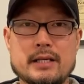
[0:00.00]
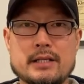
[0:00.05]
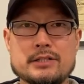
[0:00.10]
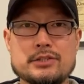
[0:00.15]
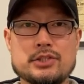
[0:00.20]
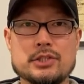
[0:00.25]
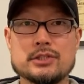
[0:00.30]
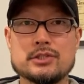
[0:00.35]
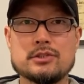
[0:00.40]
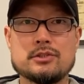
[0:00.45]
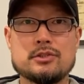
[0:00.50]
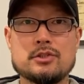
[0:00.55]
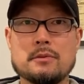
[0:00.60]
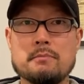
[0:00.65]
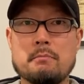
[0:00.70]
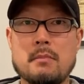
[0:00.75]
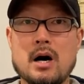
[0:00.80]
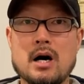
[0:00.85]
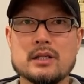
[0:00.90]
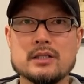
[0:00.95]
and it just
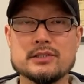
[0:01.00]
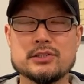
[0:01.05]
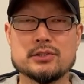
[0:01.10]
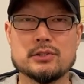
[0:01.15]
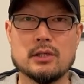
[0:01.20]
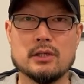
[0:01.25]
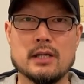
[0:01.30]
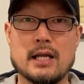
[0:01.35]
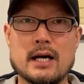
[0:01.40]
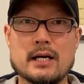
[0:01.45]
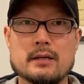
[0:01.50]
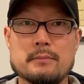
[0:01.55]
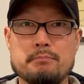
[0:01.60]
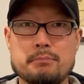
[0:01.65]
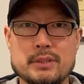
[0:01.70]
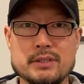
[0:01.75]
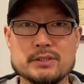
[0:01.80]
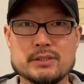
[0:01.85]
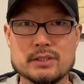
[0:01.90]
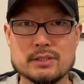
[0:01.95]
demolished a lot
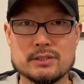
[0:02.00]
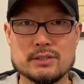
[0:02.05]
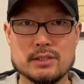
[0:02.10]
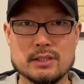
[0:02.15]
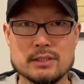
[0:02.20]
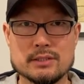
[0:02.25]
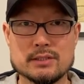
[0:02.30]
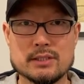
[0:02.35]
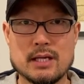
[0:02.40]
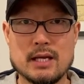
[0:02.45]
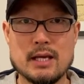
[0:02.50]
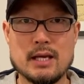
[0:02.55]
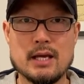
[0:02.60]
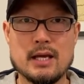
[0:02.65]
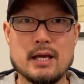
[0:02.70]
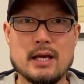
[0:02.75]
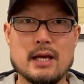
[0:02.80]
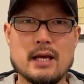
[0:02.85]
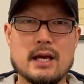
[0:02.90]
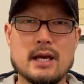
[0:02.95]
of businesses.
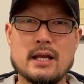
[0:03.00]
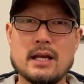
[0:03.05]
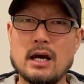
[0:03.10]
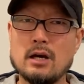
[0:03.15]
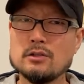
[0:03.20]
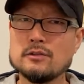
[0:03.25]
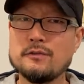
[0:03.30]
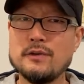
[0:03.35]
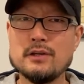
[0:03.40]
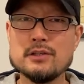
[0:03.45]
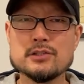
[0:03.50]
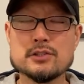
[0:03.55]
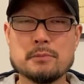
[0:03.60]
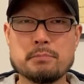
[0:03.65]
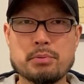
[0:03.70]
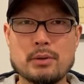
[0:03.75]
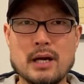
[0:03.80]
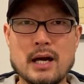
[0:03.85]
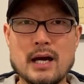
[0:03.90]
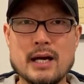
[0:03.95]
And I was very
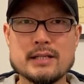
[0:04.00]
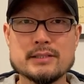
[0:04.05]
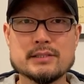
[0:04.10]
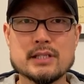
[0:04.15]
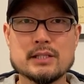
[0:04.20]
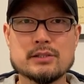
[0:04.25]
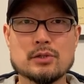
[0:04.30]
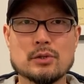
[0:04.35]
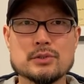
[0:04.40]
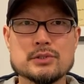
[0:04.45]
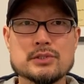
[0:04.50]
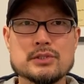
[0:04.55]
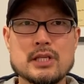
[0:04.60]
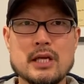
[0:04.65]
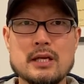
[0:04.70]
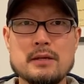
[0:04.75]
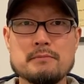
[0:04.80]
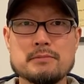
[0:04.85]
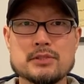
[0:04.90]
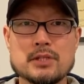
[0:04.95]
surprised that
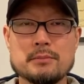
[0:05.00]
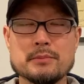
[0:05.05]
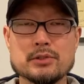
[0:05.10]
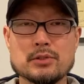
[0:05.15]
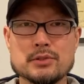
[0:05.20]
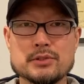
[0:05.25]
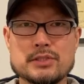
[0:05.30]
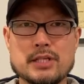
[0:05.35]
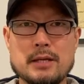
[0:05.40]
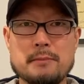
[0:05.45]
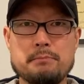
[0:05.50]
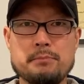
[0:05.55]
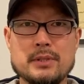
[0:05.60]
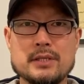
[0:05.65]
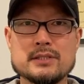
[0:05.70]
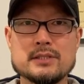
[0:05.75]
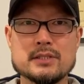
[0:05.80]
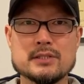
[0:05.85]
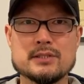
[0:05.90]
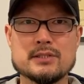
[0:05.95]
some of those same
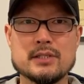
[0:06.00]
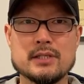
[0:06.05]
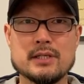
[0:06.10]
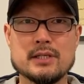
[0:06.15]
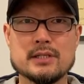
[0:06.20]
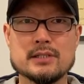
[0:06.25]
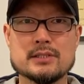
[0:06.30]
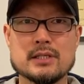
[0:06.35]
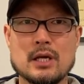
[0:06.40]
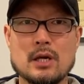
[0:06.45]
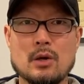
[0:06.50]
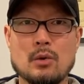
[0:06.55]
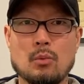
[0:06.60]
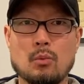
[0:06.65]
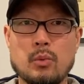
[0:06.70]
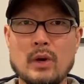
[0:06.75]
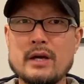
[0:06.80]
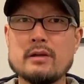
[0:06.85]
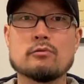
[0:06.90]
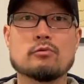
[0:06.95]
businesses
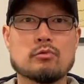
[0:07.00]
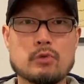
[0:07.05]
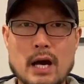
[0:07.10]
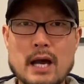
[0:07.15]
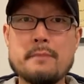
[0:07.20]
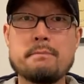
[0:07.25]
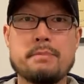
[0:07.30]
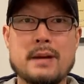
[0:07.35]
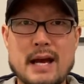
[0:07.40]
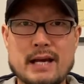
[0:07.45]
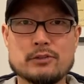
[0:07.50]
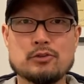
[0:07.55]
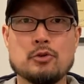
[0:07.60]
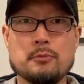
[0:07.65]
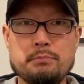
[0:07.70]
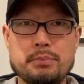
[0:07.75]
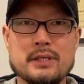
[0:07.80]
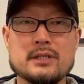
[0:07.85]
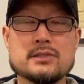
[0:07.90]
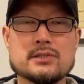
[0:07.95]
went right back
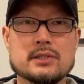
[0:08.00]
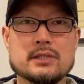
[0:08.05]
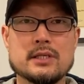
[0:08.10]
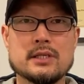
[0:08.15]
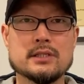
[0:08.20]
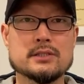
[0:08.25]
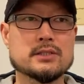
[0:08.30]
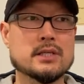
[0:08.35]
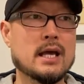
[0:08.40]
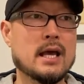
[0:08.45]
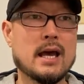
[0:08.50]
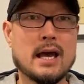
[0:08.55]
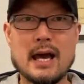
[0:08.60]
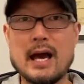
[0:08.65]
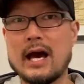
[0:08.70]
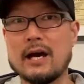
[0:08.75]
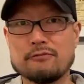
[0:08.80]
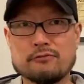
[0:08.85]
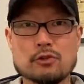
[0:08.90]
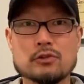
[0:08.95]
to business
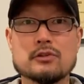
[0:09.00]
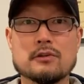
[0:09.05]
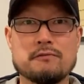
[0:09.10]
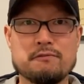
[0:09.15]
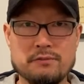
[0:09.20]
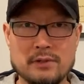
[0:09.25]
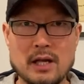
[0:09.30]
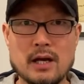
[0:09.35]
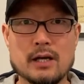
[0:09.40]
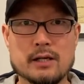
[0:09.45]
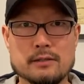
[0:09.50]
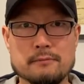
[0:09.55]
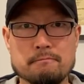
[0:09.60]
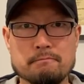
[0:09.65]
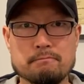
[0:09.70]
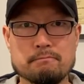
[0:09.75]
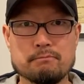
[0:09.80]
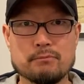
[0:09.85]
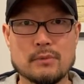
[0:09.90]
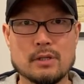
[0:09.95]
after the flood.